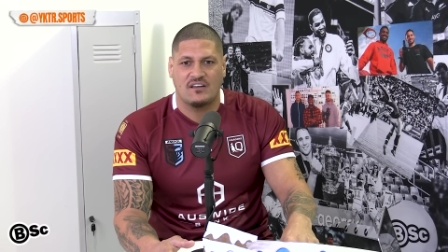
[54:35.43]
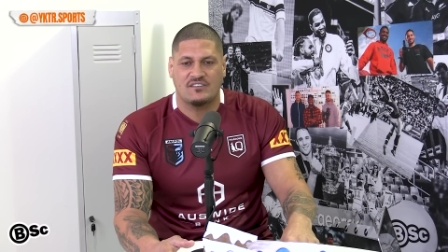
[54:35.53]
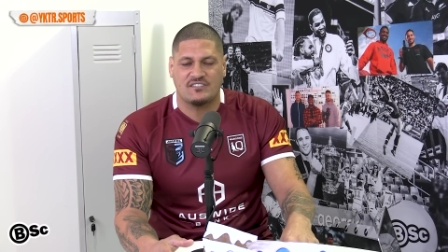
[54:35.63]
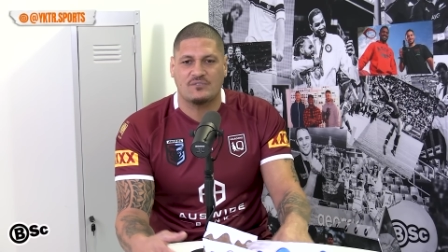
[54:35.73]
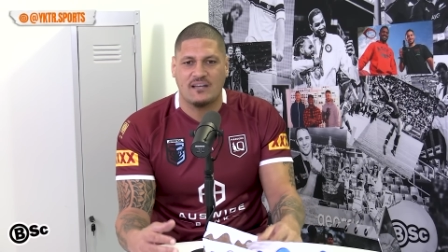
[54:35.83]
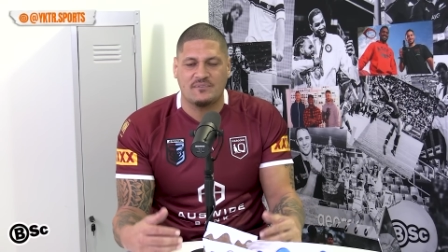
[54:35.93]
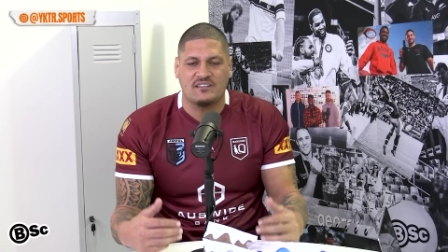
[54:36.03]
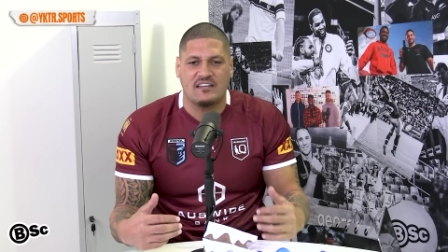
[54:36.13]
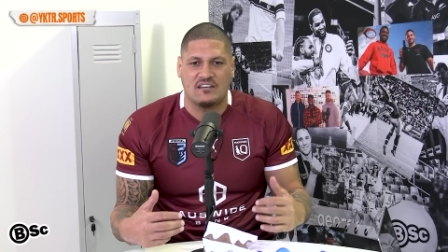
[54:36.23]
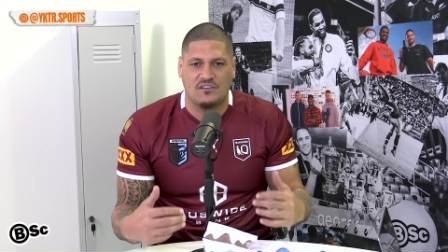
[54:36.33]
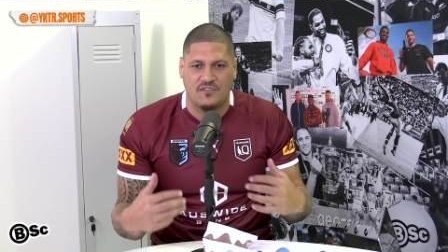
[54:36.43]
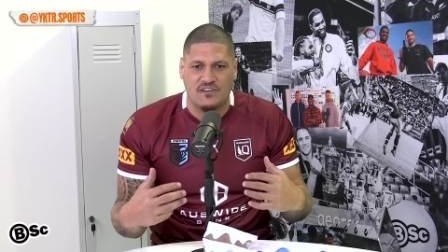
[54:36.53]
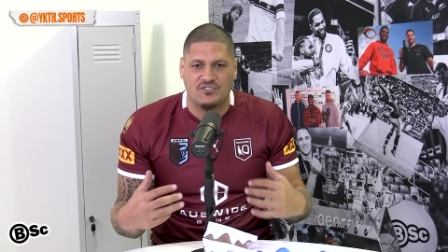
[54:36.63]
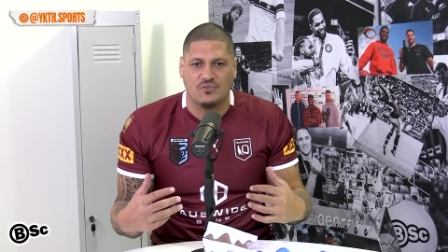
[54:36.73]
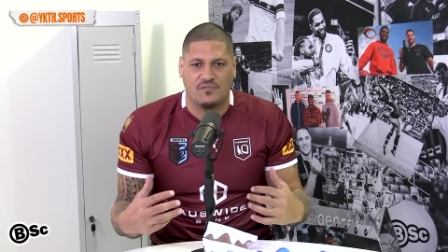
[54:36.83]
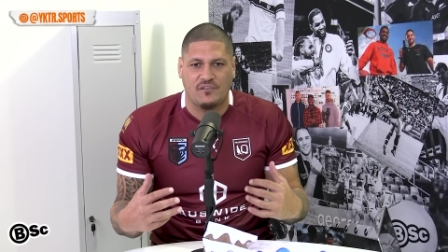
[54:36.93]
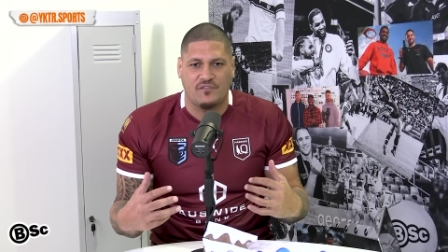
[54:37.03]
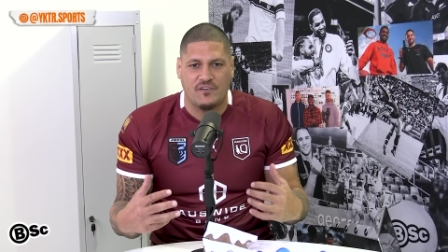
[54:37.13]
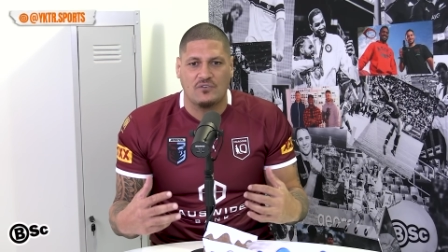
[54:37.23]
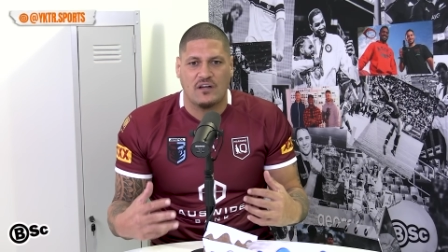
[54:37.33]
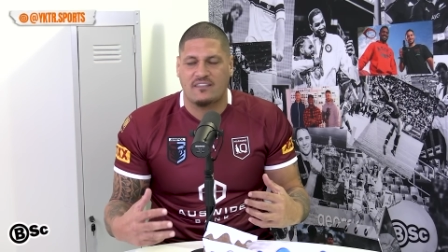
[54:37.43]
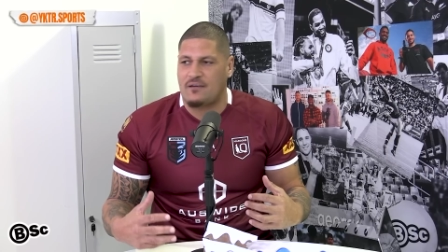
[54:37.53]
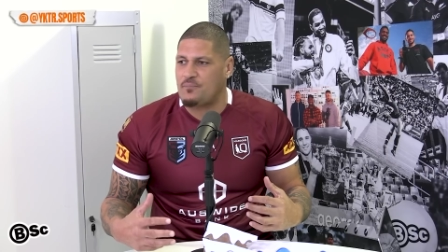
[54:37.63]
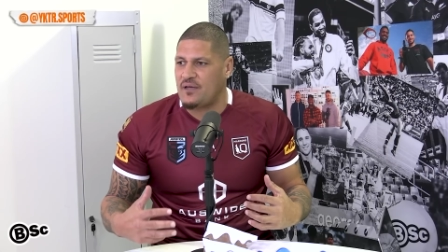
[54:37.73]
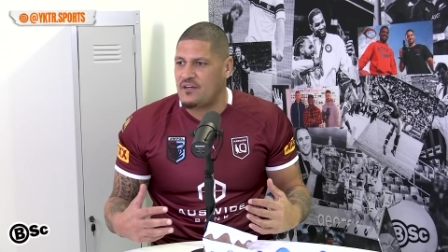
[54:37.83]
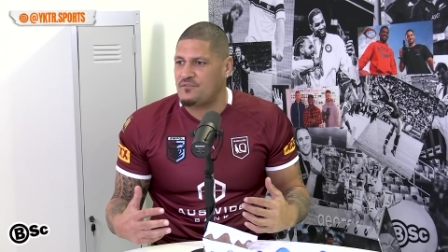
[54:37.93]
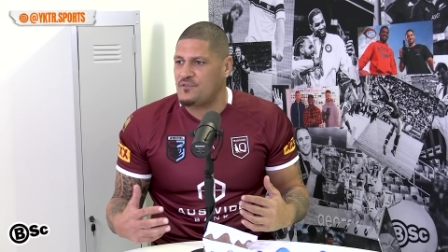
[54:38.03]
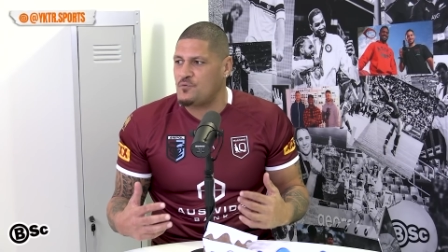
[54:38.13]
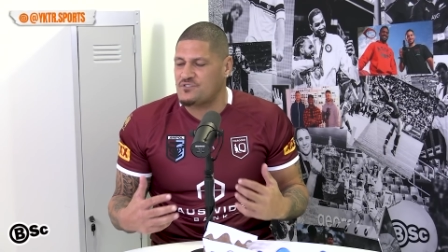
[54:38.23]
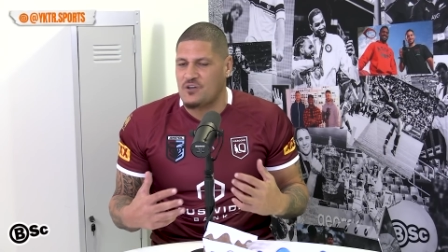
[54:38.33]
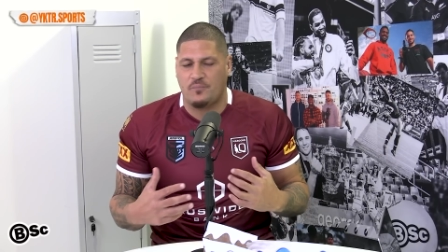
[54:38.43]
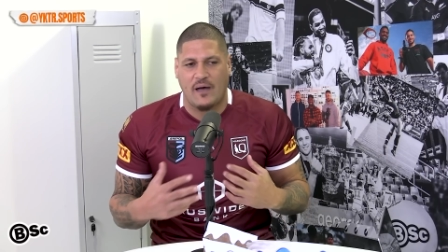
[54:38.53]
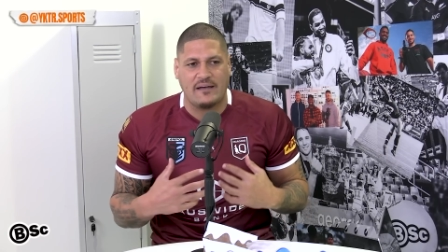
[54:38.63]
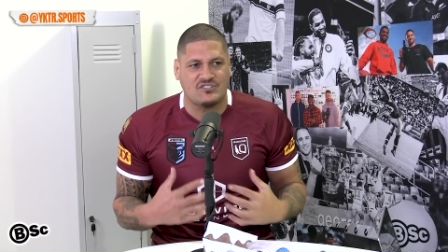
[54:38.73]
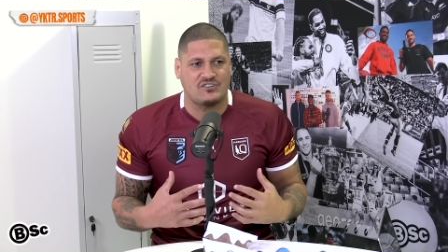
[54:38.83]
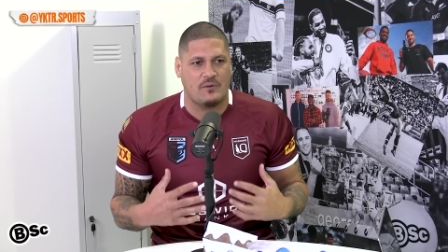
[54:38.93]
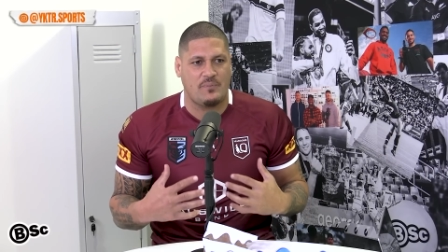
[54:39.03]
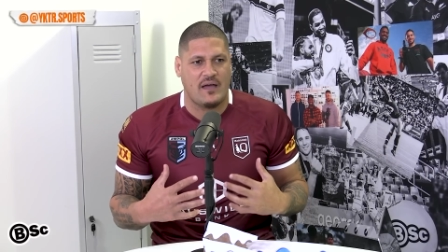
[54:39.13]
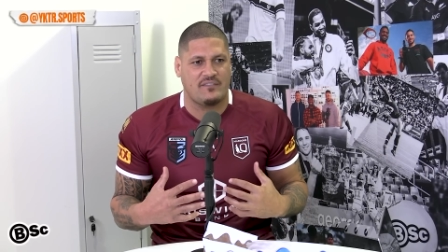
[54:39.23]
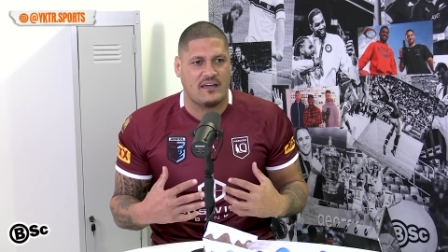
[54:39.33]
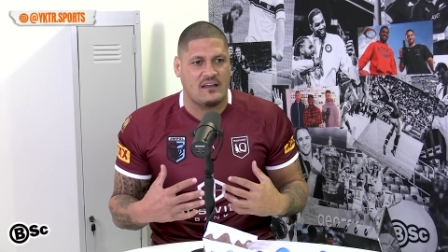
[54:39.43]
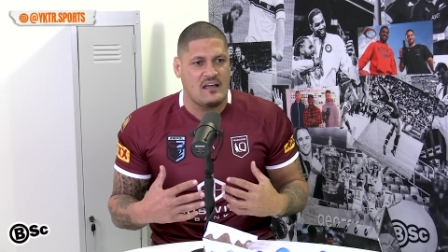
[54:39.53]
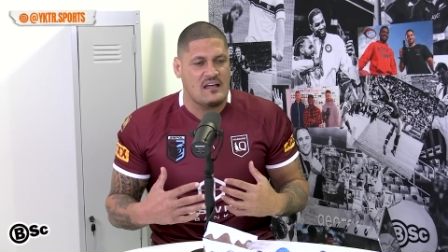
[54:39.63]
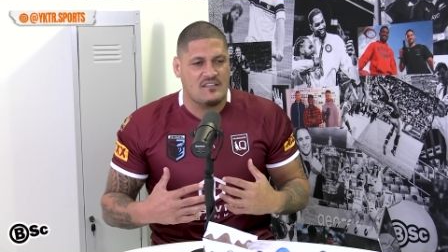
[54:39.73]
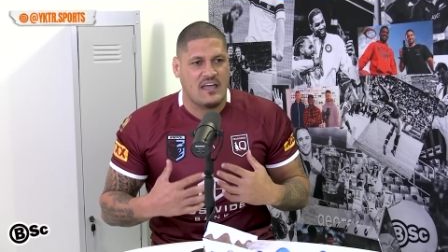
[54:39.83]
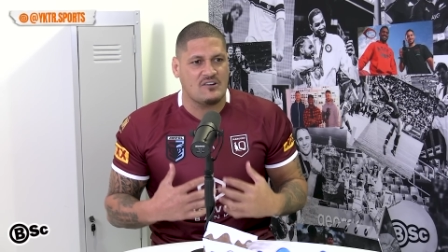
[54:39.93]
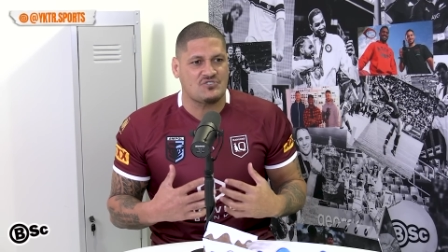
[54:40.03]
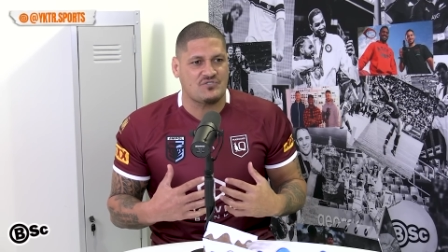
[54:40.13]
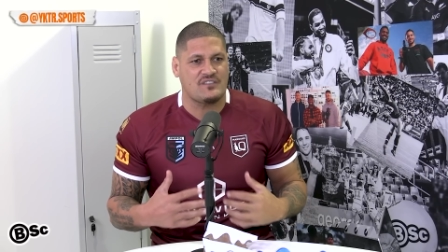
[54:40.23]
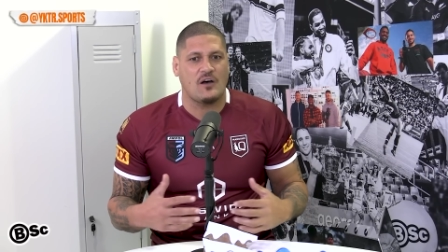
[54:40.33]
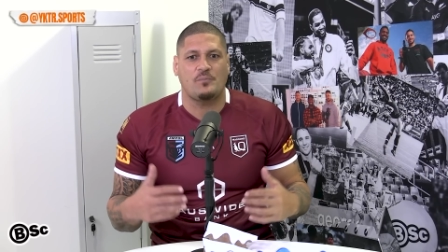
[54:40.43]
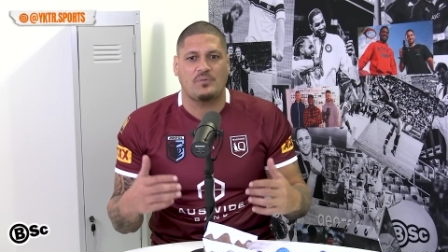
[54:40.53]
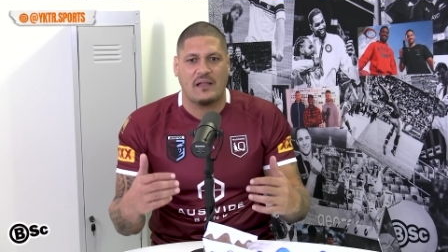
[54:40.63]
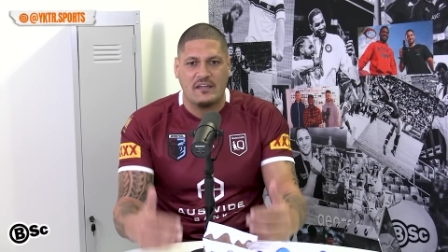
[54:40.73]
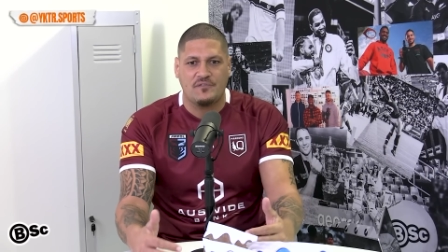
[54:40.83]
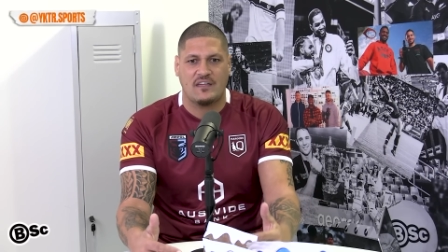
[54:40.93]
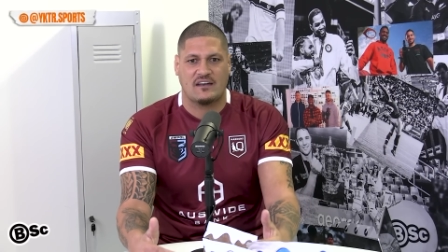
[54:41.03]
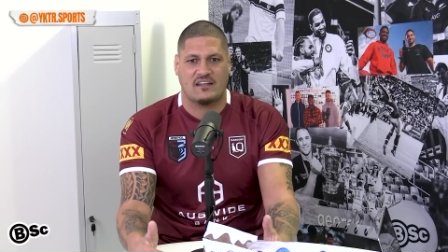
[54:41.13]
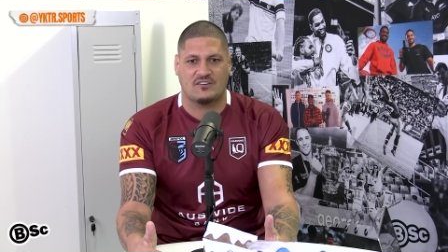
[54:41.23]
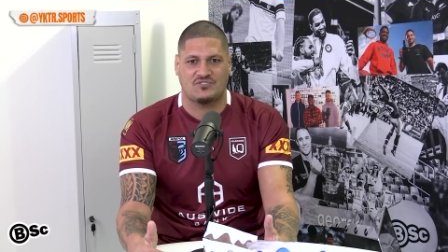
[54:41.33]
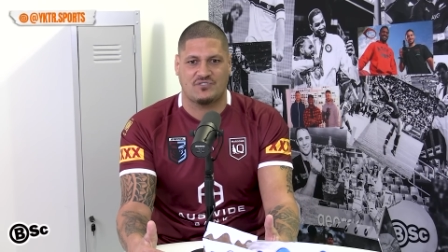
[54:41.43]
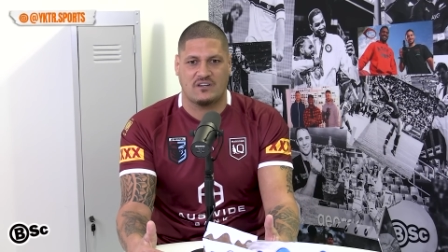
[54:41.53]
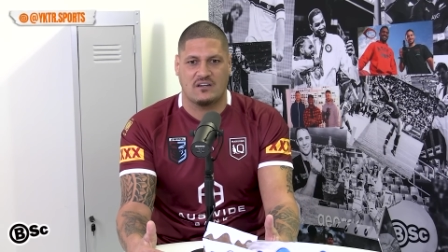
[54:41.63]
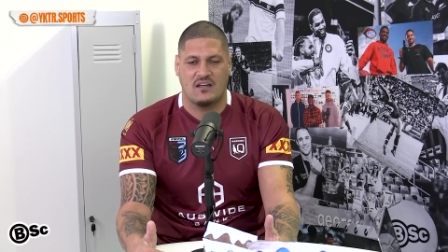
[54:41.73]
So it's up to the individual. If they feel like that, they feel so passionate about the country, they'll play for that country.